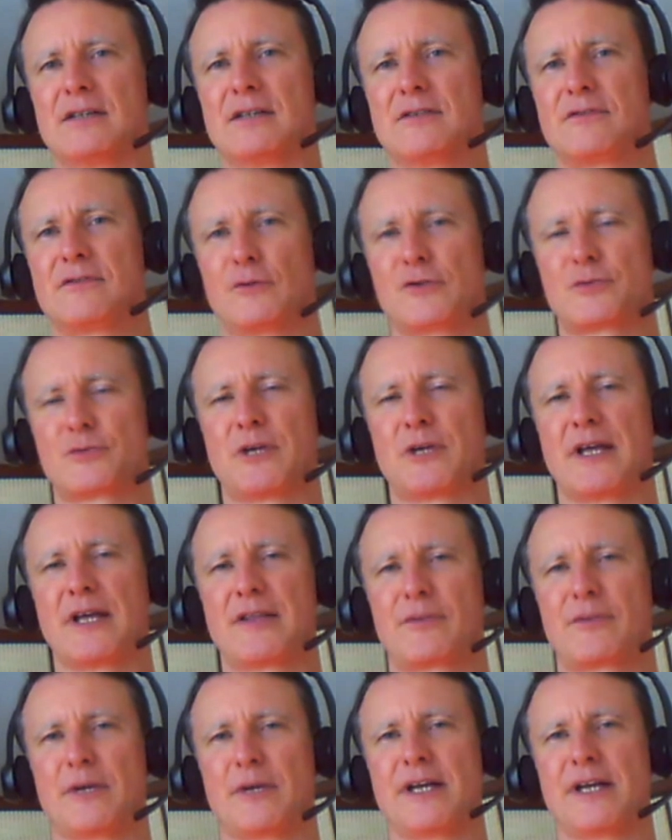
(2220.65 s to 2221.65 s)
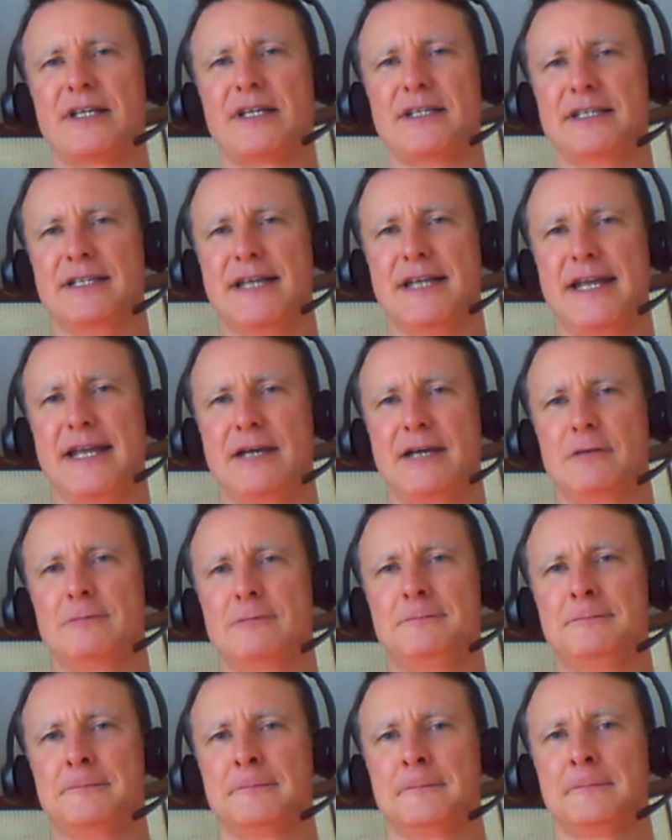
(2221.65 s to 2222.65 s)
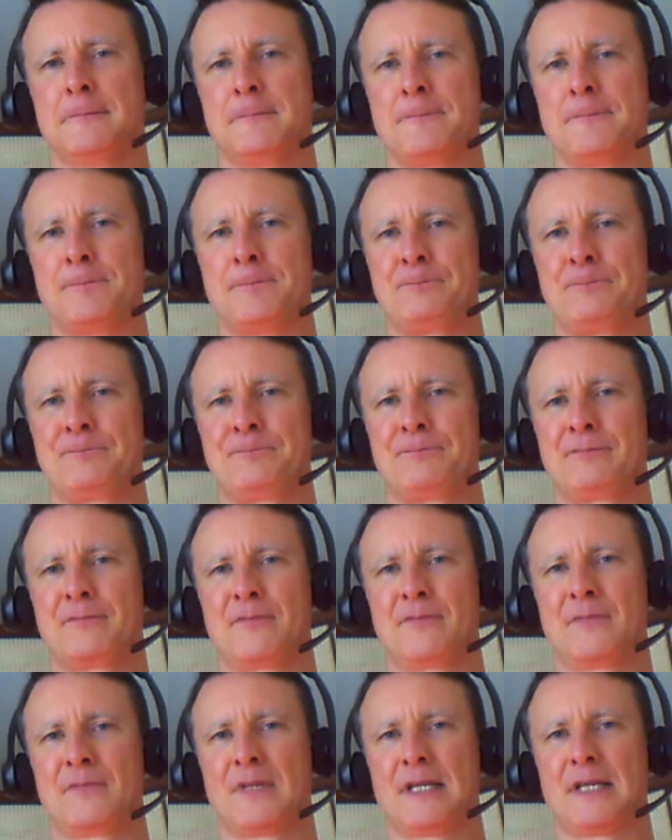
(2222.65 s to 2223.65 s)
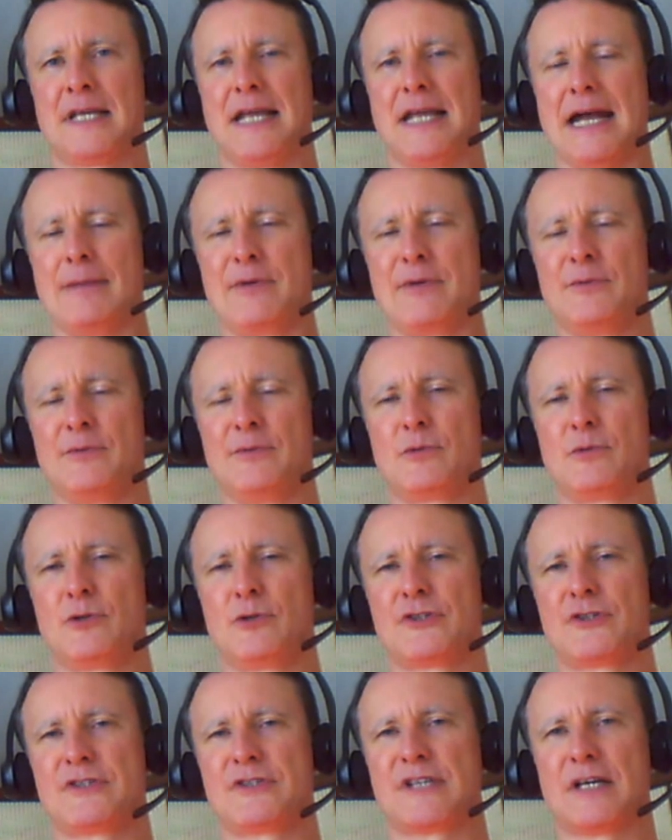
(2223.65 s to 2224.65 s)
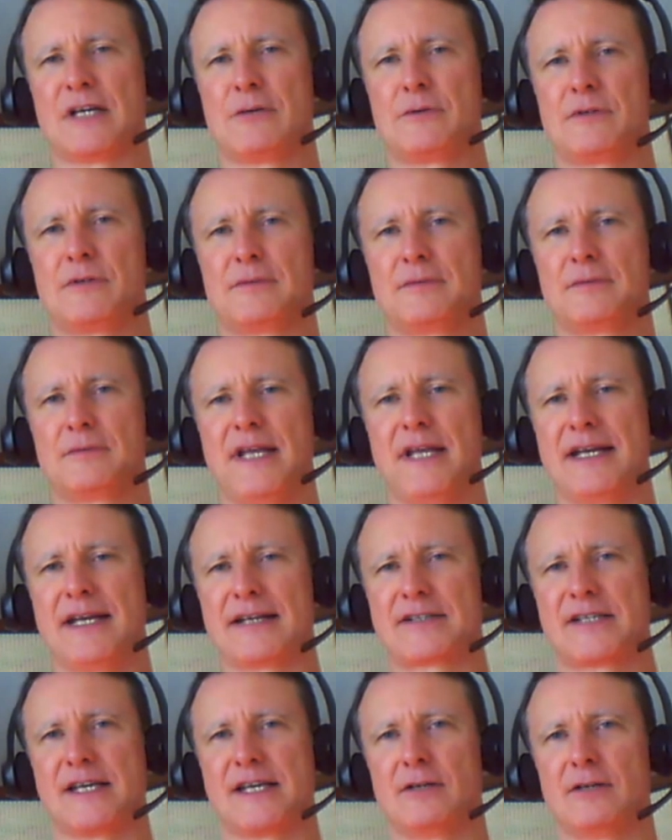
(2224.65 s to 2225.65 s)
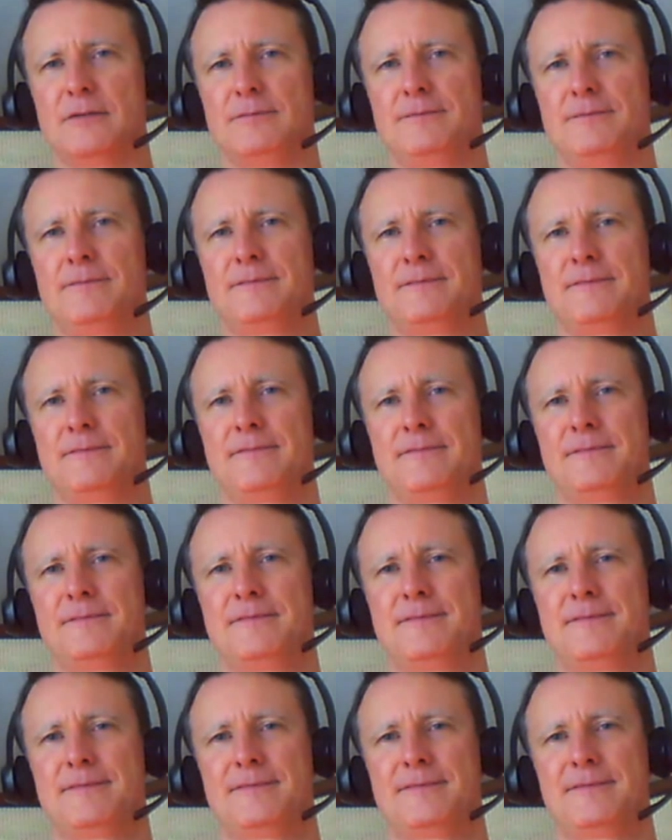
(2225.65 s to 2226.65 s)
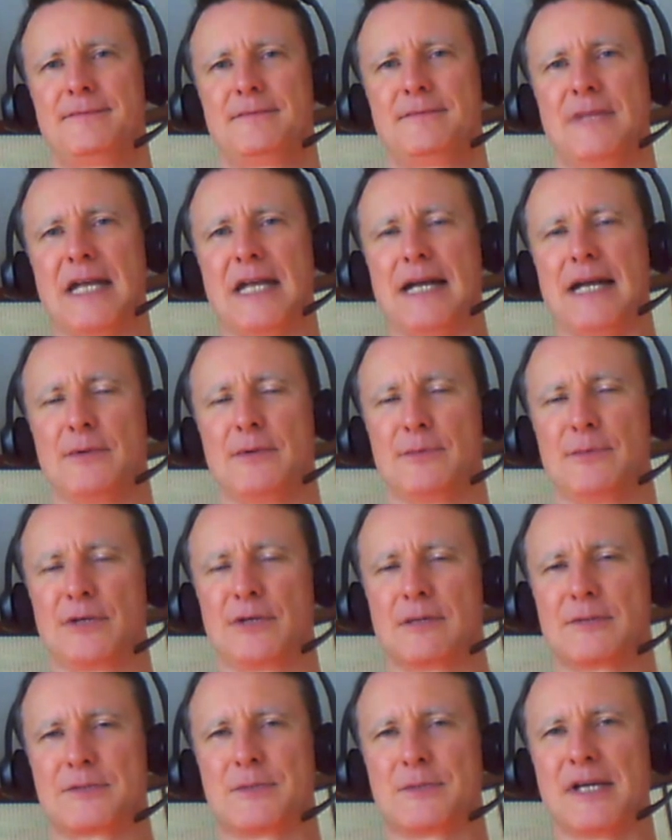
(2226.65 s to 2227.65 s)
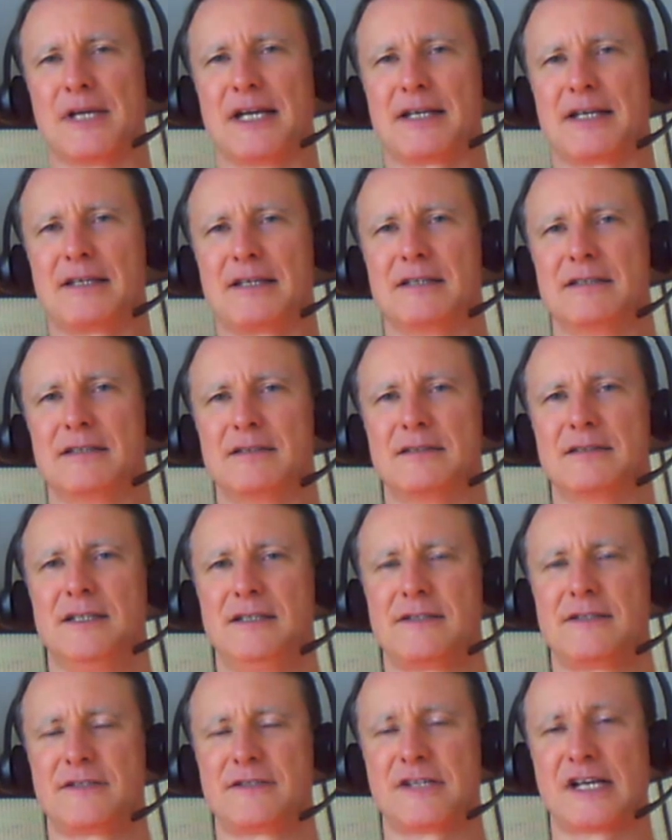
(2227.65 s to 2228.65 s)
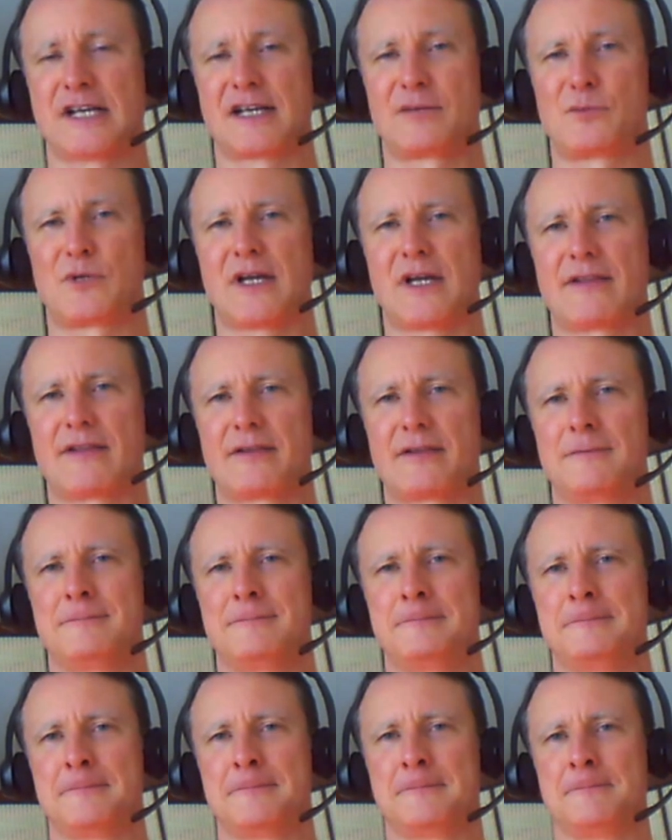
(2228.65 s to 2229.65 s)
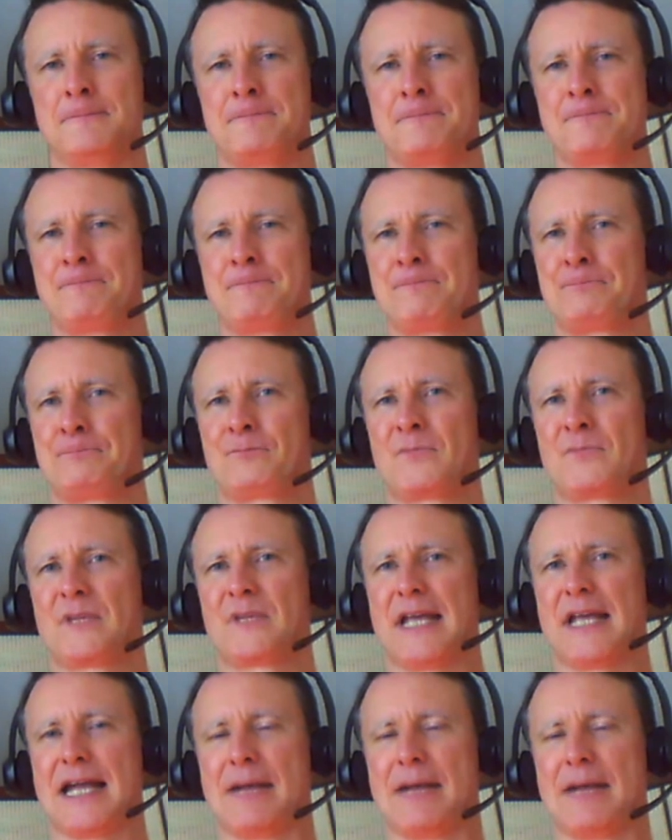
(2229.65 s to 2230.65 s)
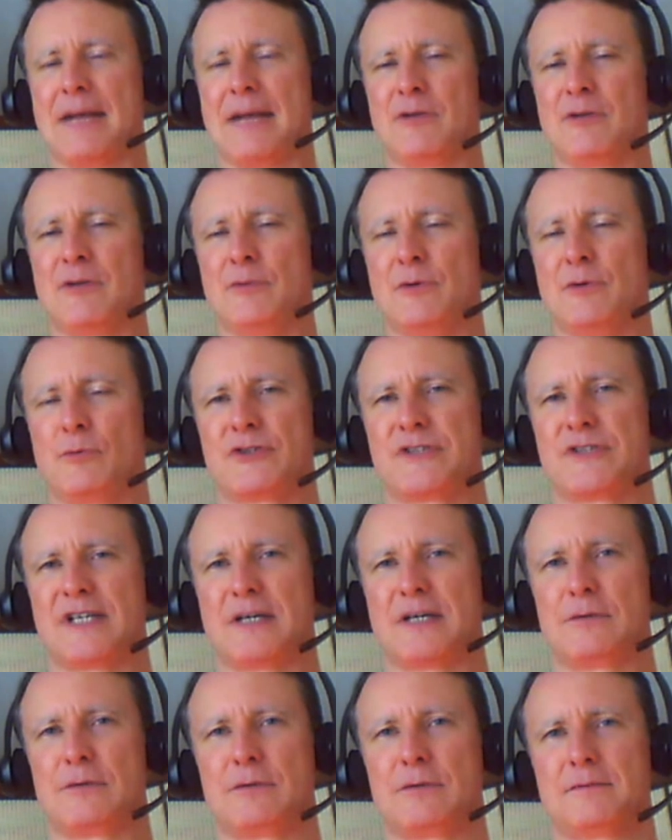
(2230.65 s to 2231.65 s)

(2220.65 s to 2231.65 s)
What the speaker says: First breath, ready? Inhale. Abdomen pushes out, and exhale. Abdomen comes back in. Second breath, abdomen pushes out,